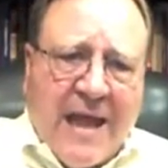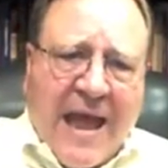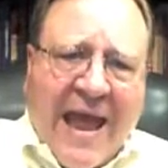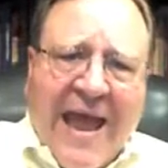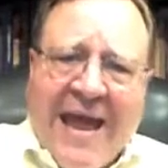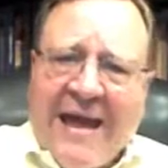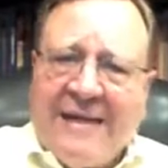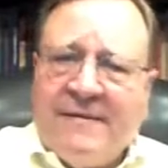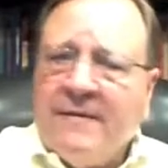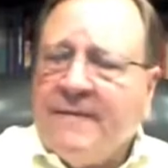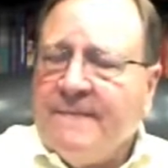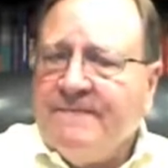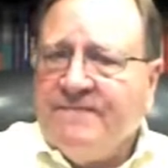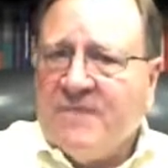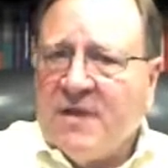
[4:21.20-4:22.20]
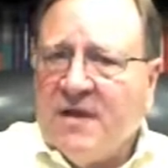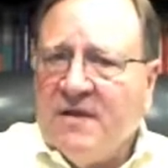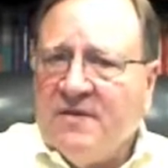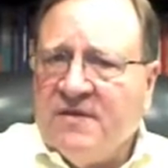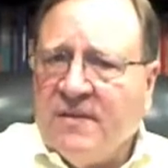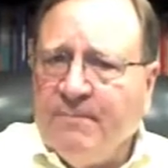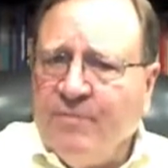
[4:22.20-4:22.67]
And
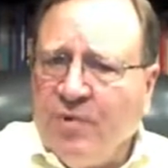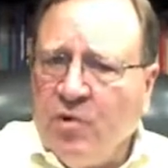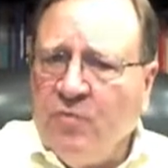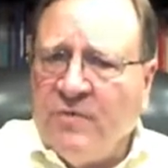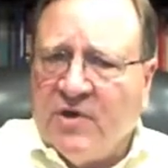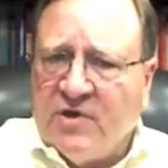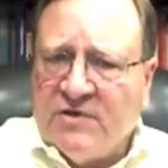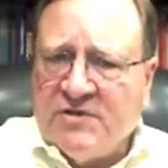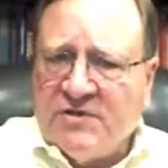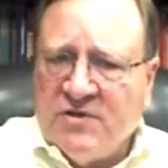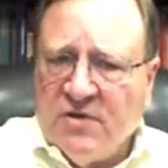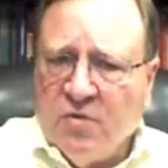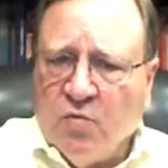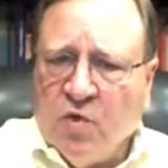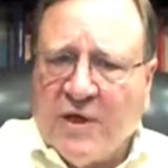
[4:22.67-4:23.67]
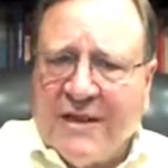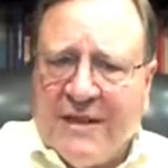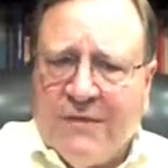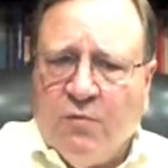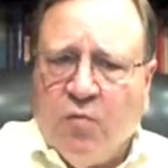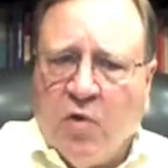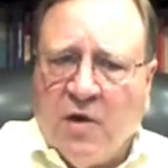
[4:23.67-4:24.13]
the boomers
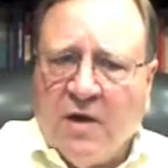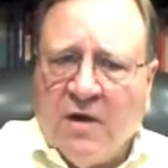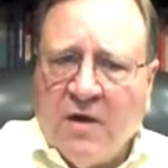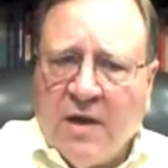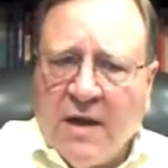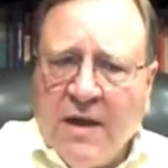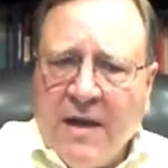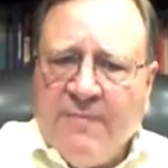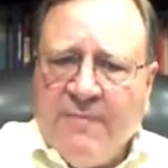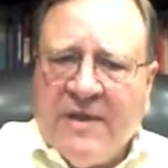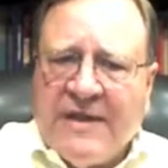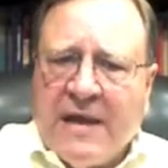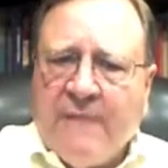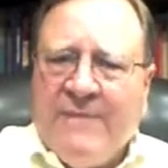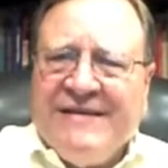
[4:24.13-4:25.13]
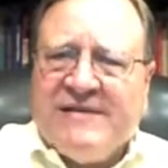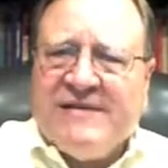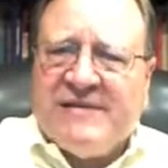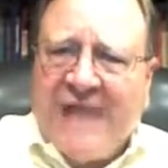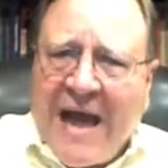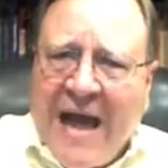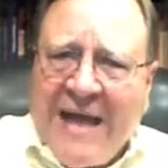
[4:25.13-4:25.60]
were becoming
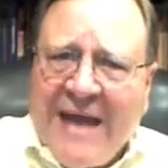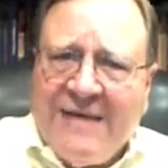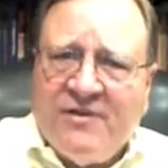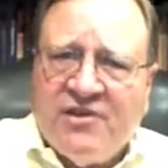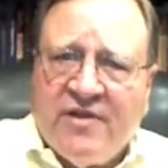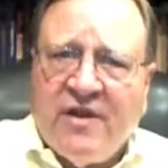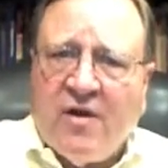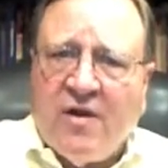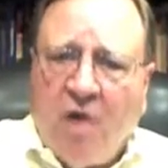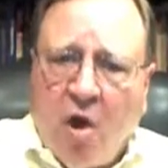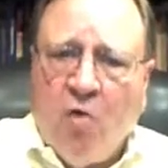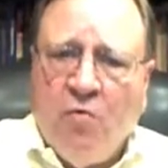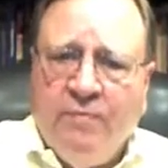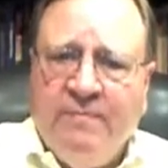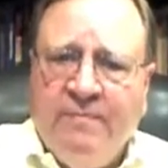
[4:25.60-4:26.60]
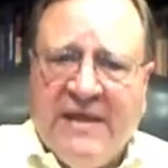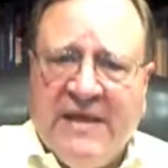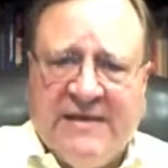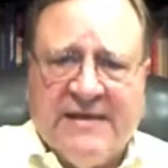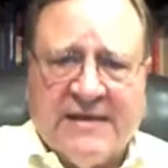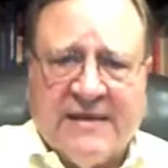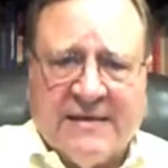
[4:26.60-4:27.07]
tied to their own
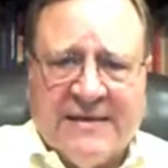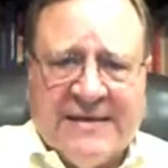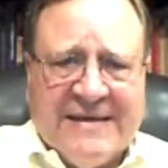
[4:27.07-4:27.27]
media.